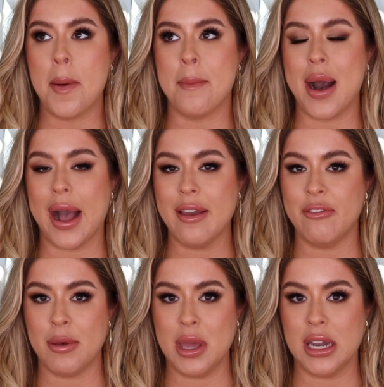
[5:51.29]
My
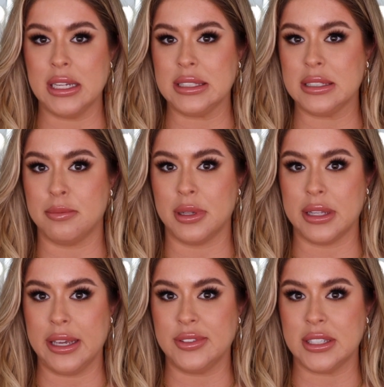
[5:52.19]
feminist
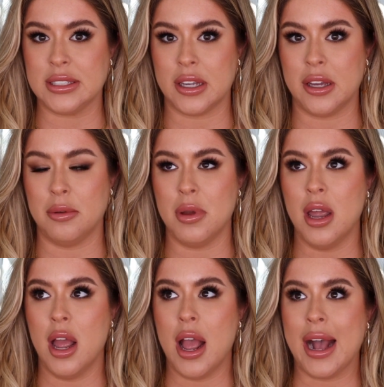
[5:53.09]
belief system
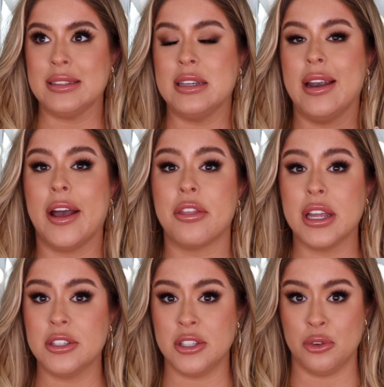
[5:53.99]
has
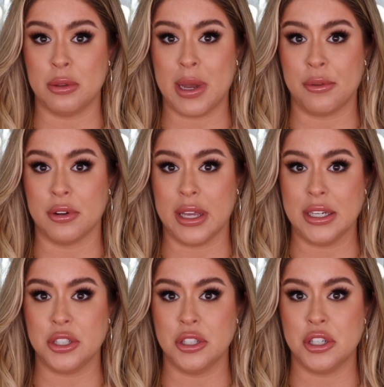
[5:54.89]
nothing to do with my
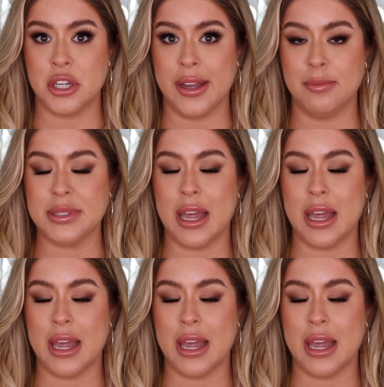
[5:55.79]
relationships,